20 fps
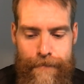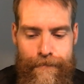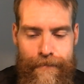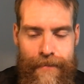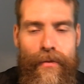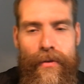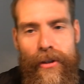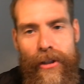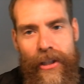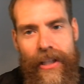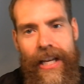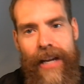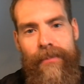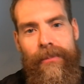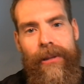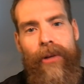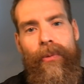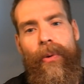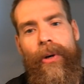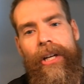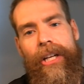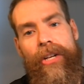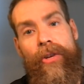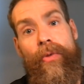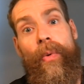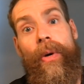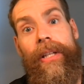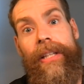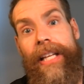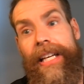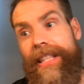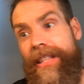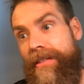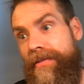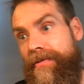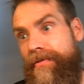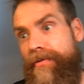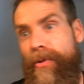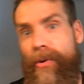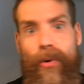if you're looking at blood work and you want like the
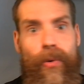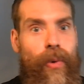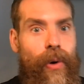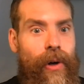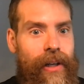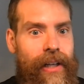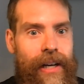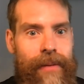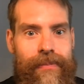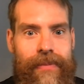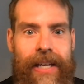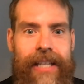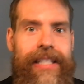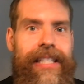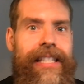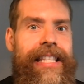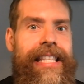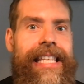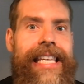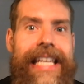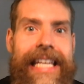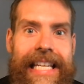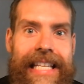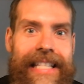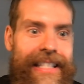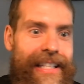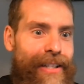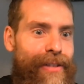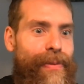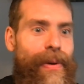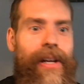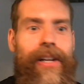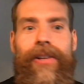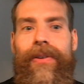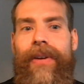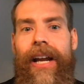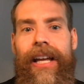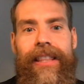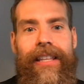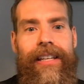full workup, that's the easiest way to do
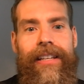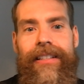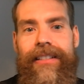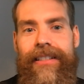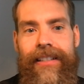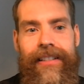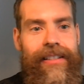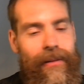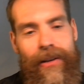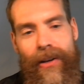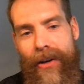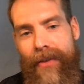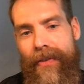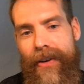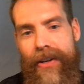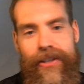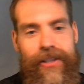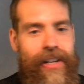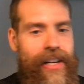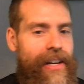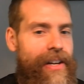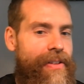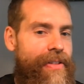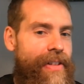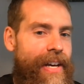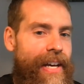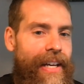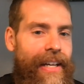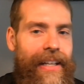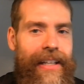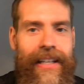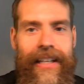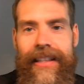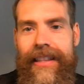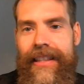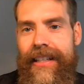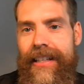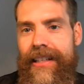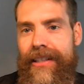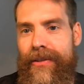it, I think. It's just go to Function Health,
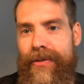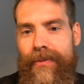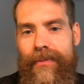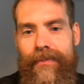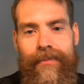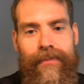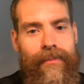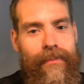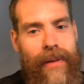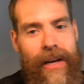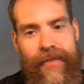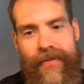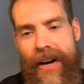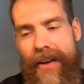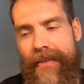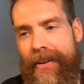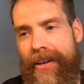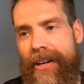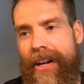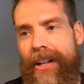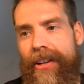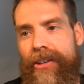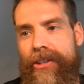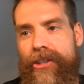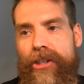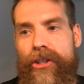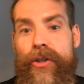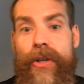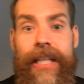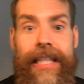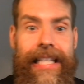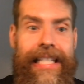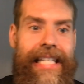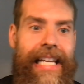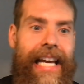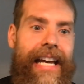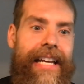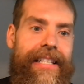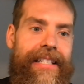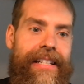get this, pay $500. You get the
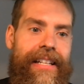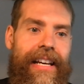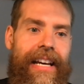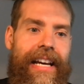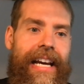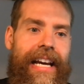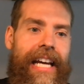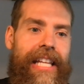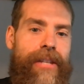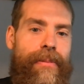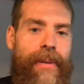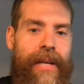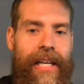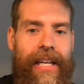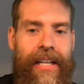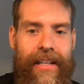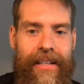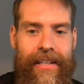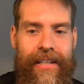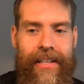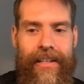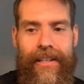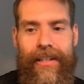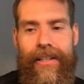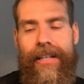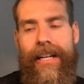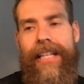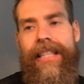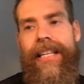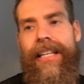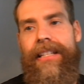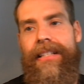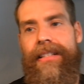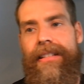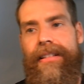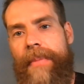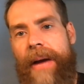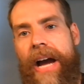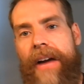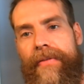test at the beginning of the year, and then
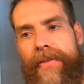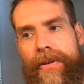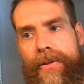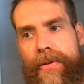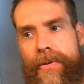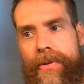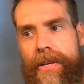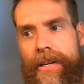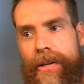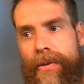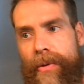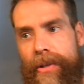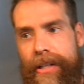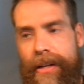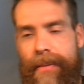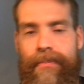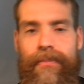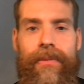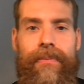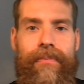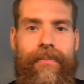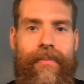halfway through the year, which I'm